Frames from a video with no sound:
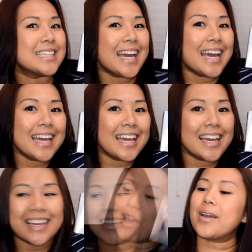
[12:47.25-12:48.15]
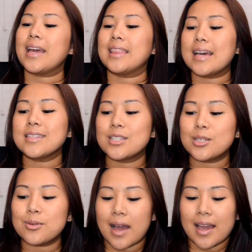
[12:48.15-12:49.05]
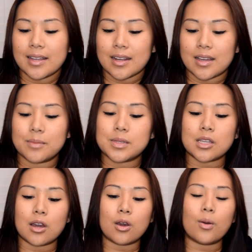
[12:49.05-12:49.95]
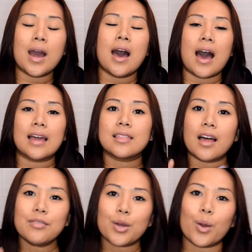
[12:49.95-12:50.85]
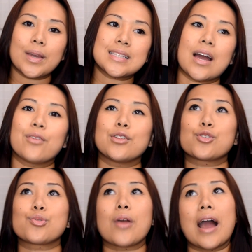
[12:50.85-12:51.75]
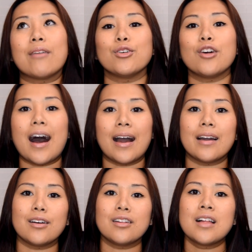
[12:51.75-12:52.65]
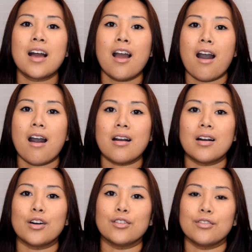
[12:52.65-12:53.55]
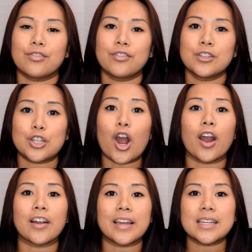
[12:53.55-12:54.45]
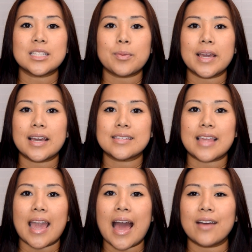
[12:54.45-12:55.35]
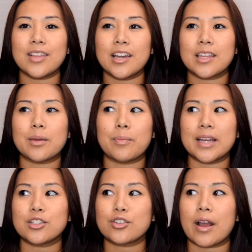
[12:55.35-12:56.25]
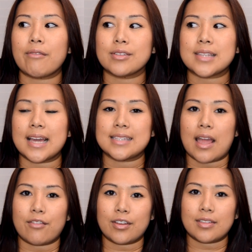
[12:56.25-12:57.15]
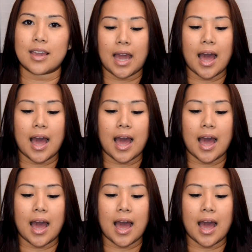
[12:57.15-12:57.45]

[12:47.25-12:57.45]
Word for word: Yay! Okay, last two items. So I love going down the travel aisle of Target because they have like the best travel size everything.